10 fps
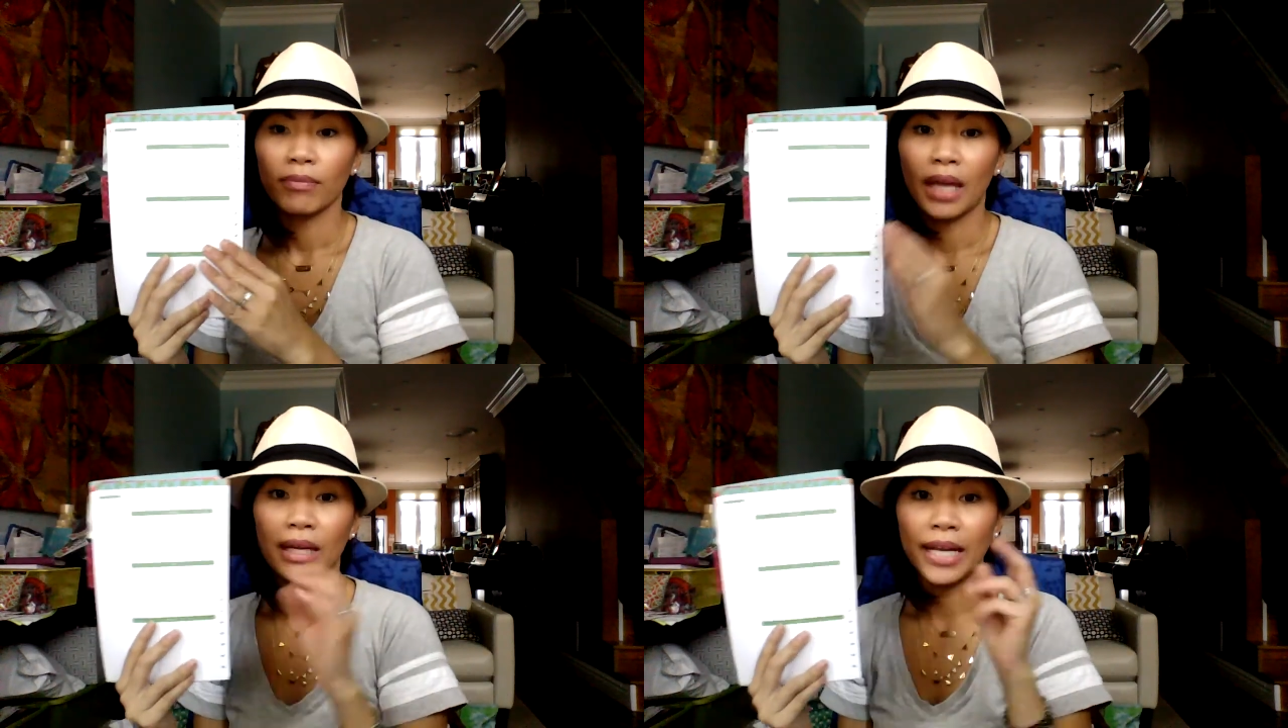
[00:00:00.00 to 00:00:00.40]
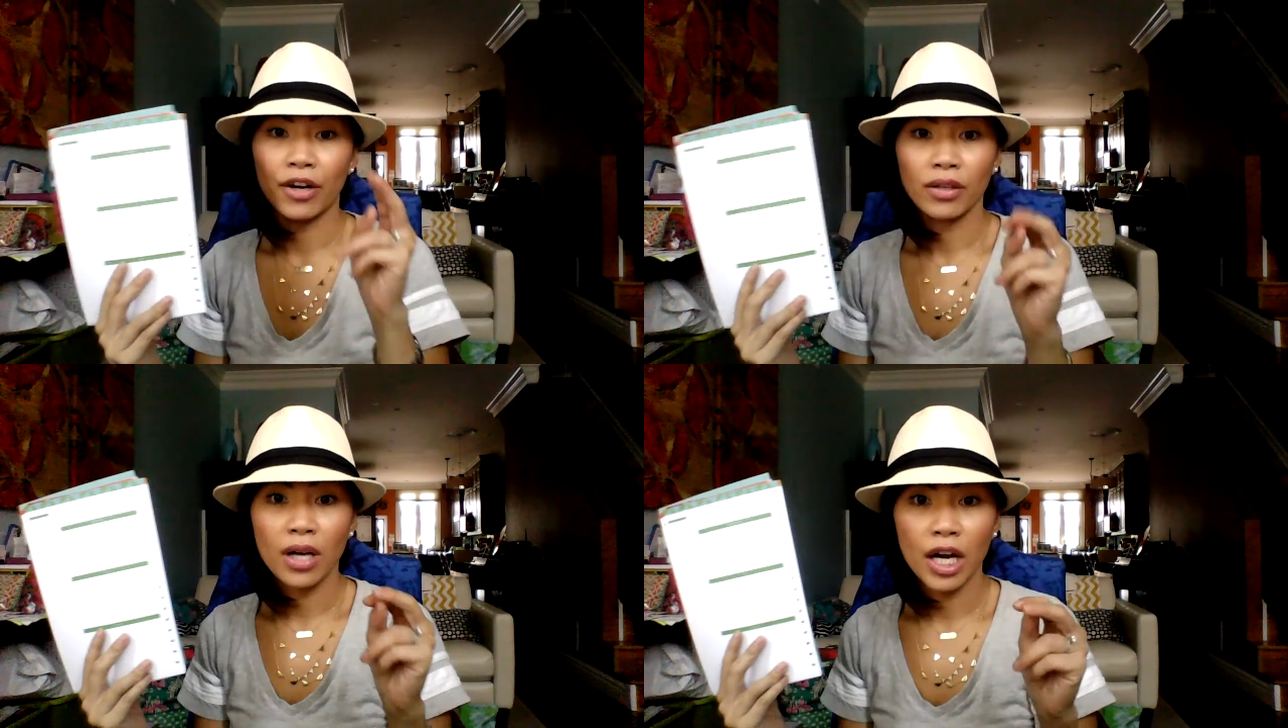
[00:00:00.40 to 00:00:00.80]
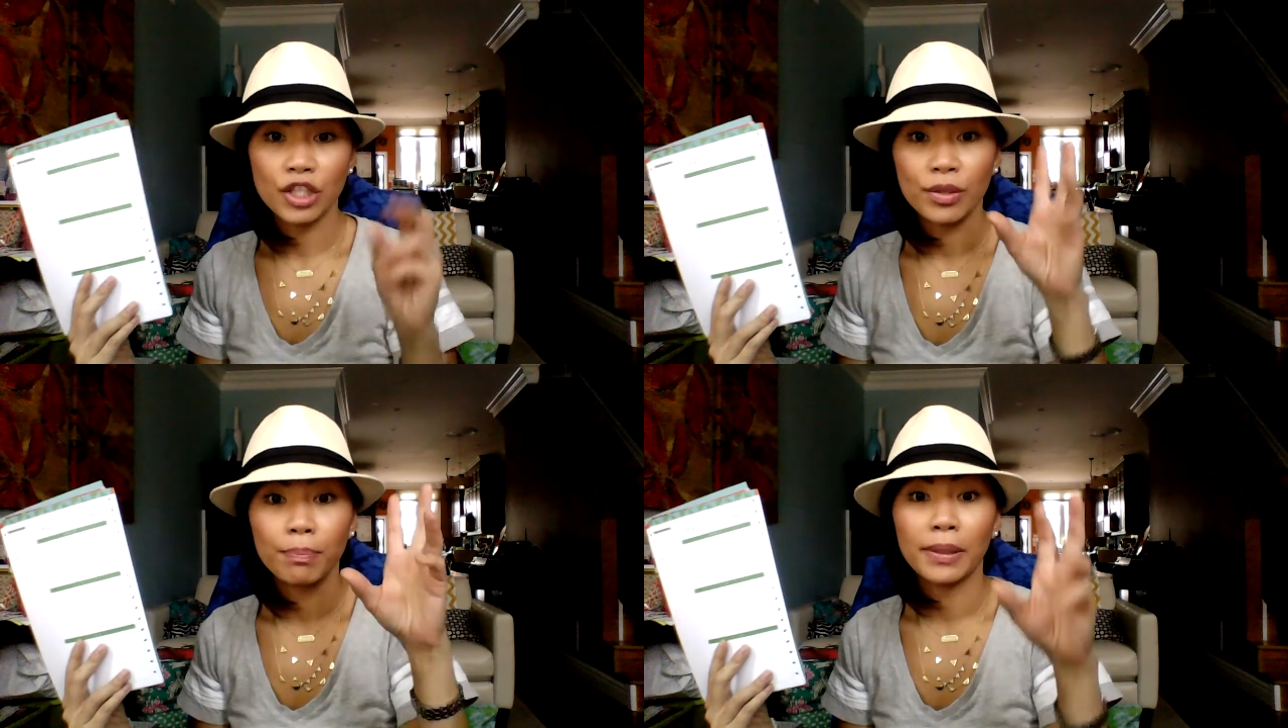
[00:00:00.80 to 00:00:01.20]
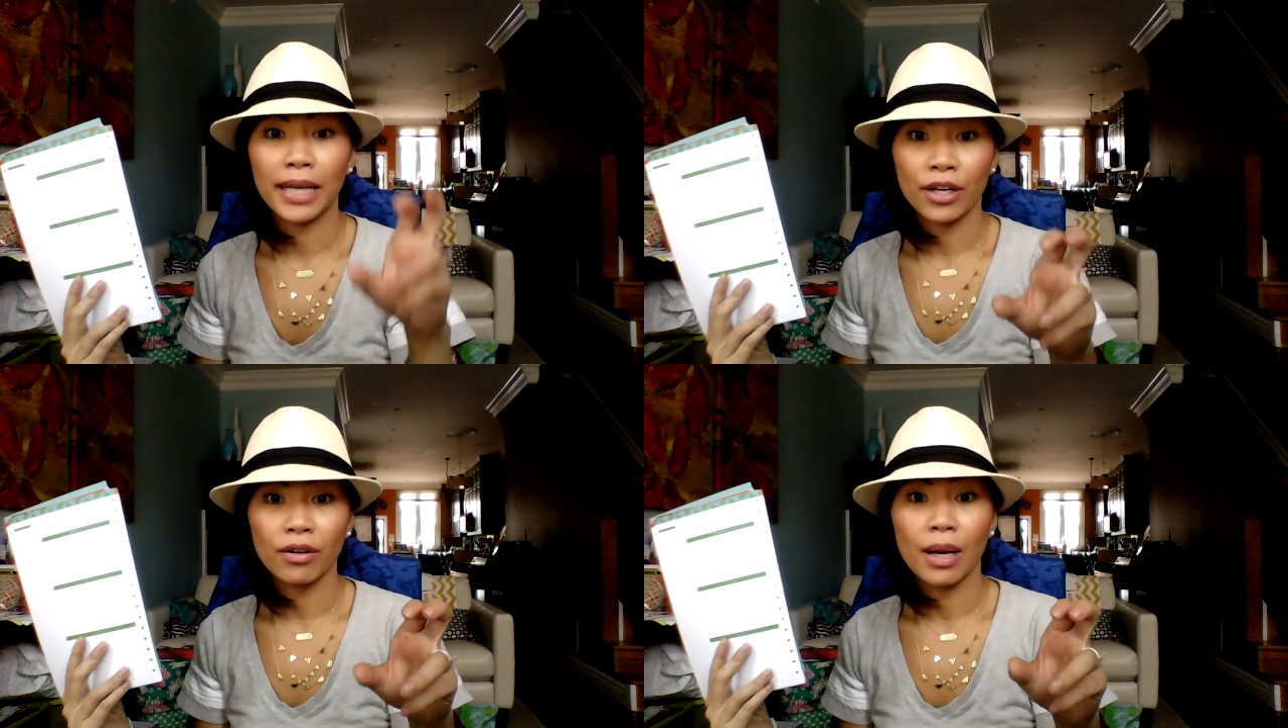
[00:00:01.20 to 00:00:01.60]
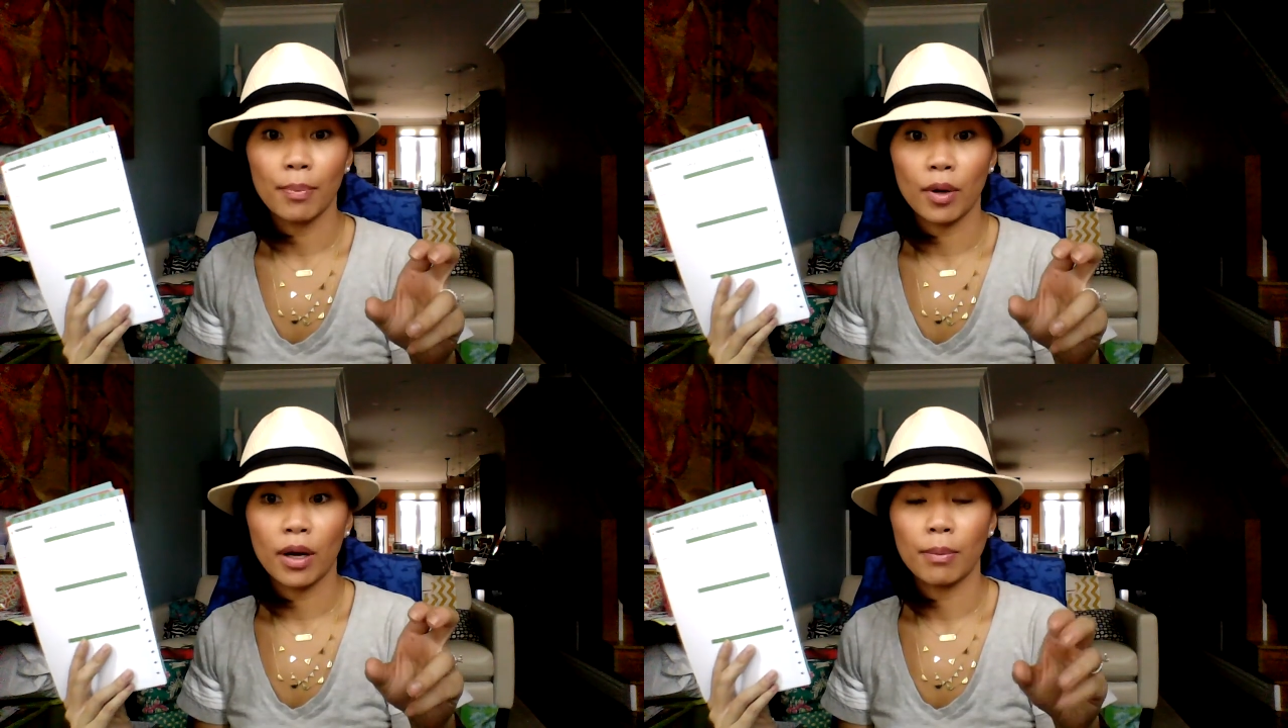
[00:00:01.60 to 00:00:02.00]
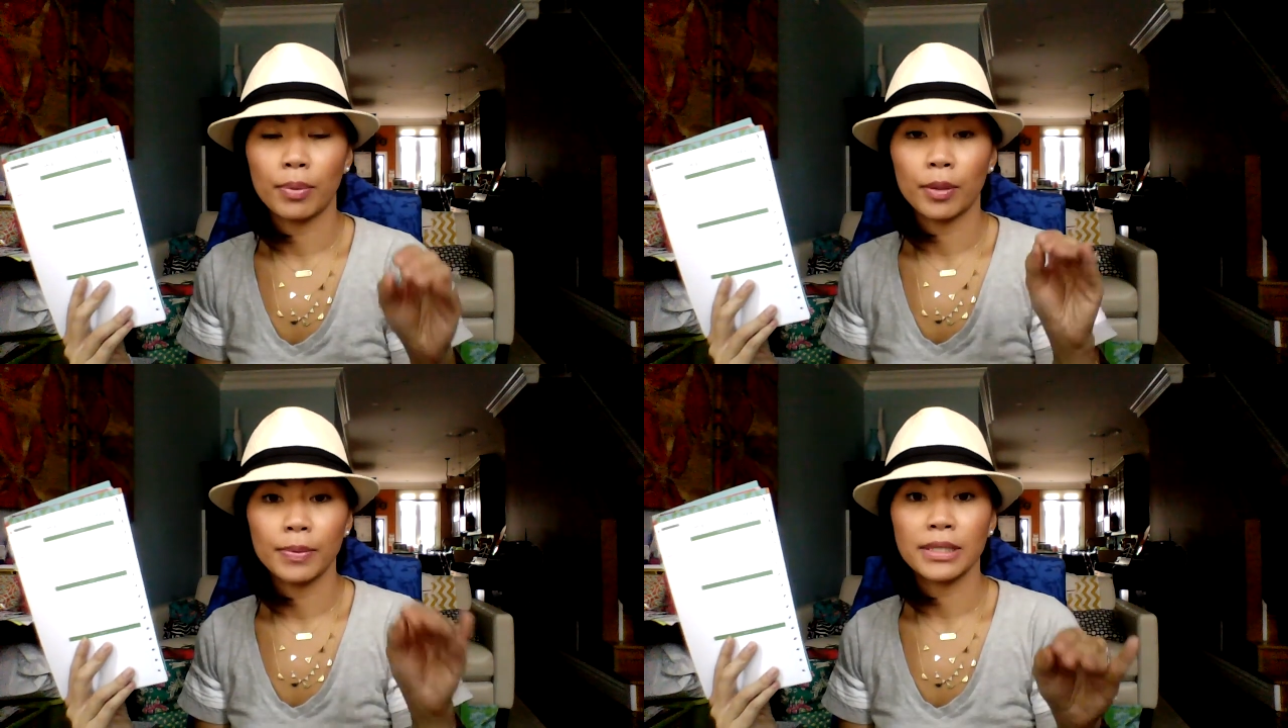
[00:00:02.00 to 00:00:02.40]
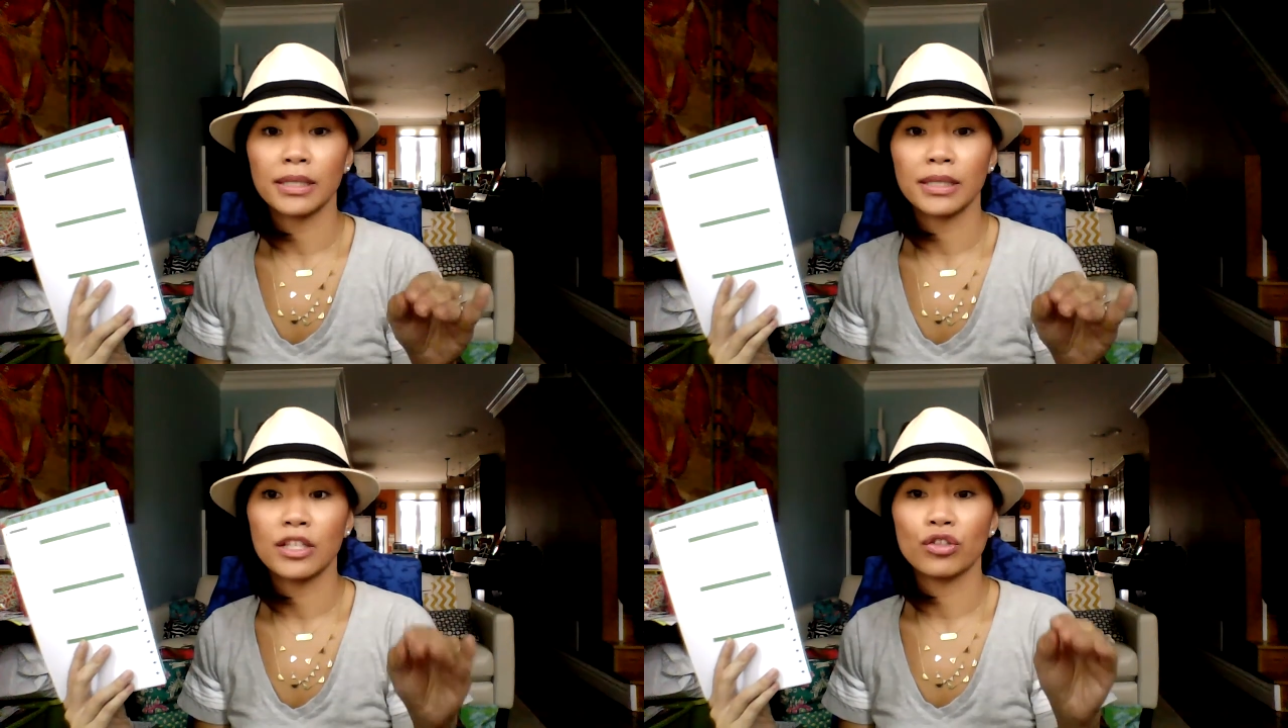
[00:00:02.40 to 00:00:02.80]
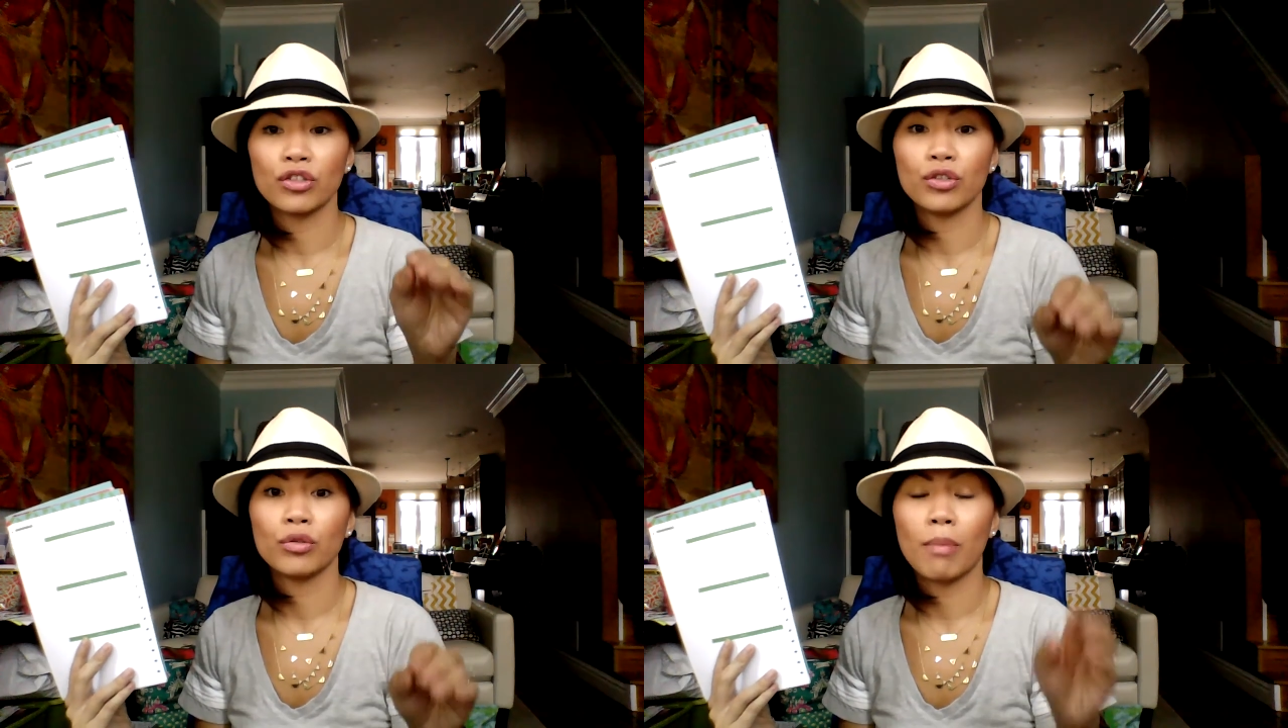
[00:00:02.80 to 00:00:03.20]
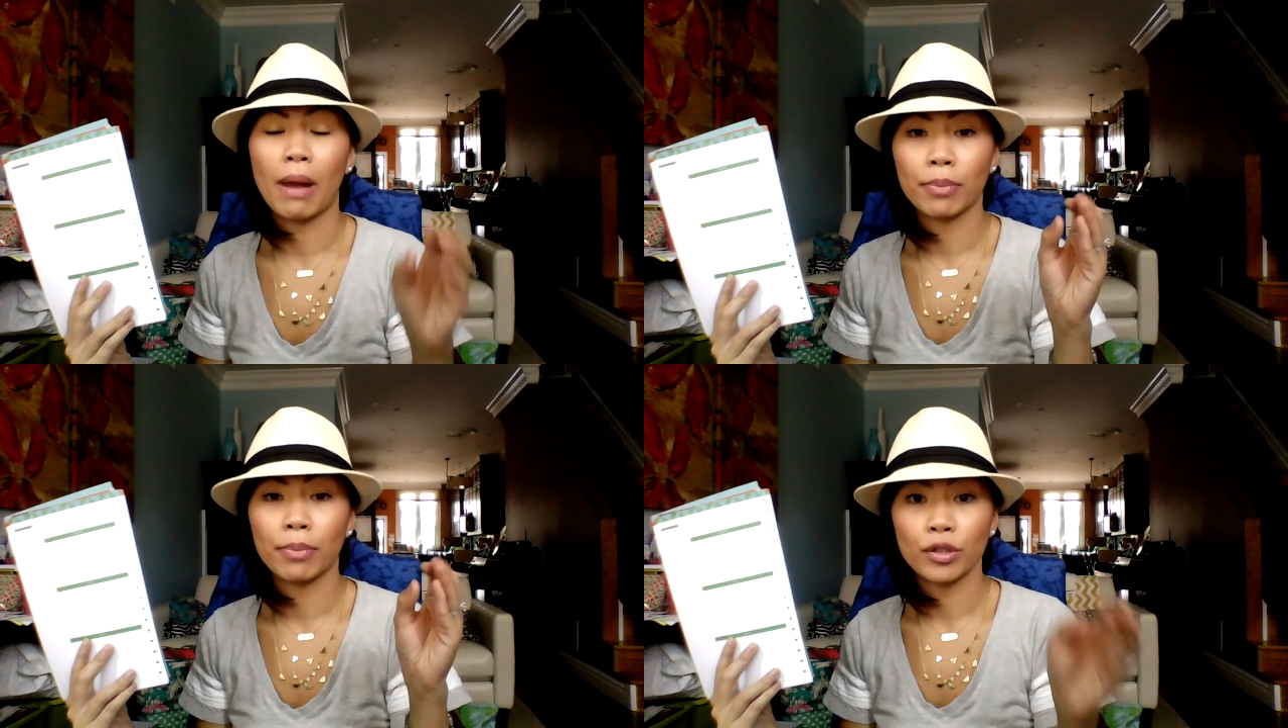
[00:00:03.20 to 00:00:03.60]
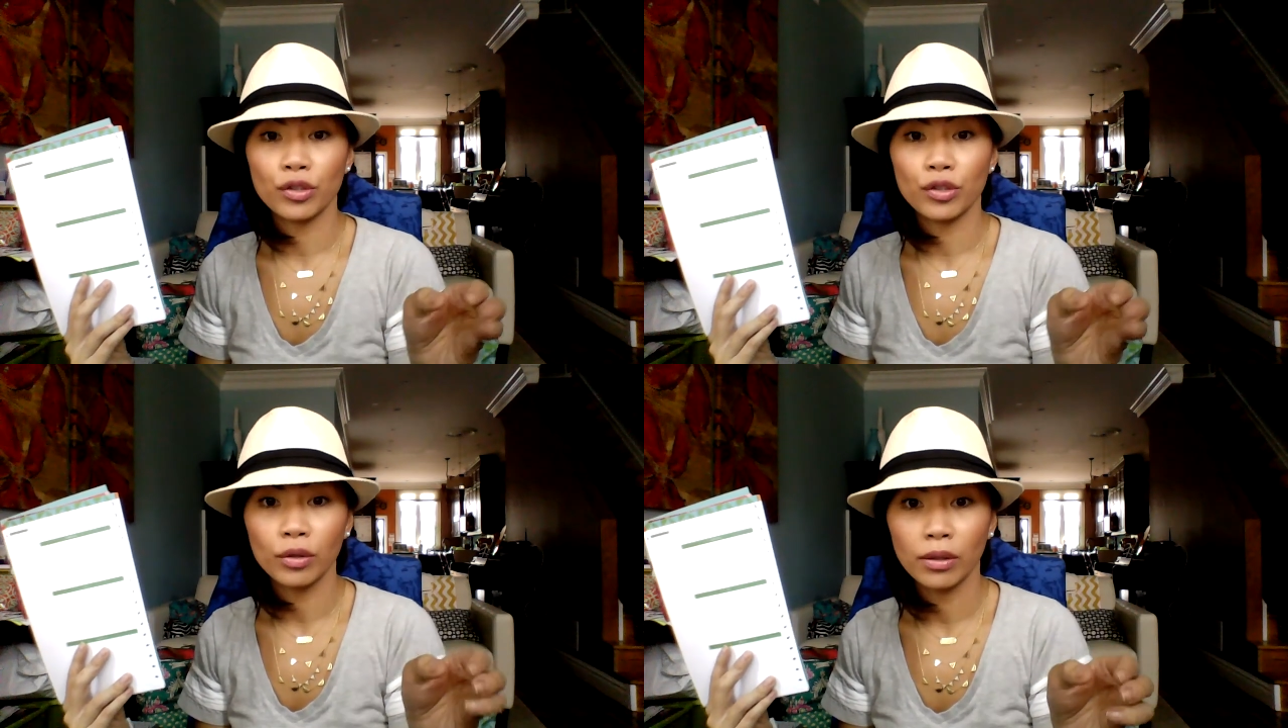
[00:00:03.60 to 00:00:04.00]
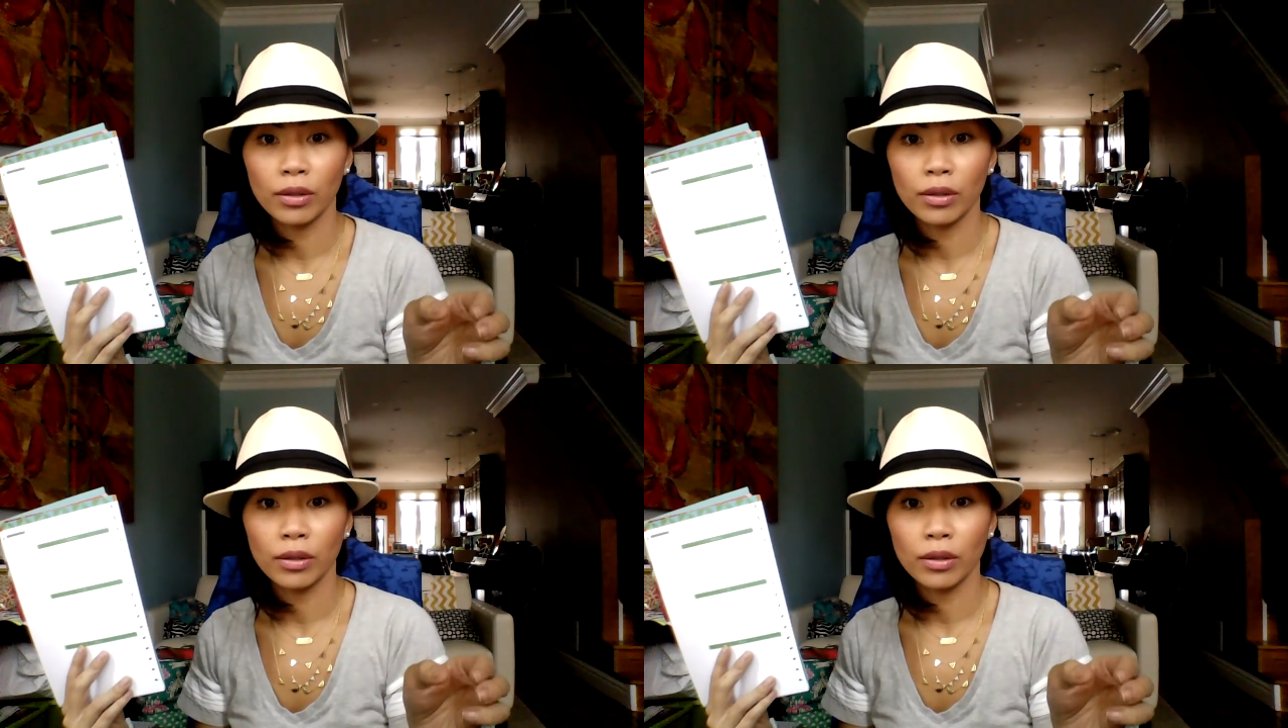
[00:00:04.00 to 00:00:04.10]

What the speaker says: an Erin Condren planner I bought purposely to do my personal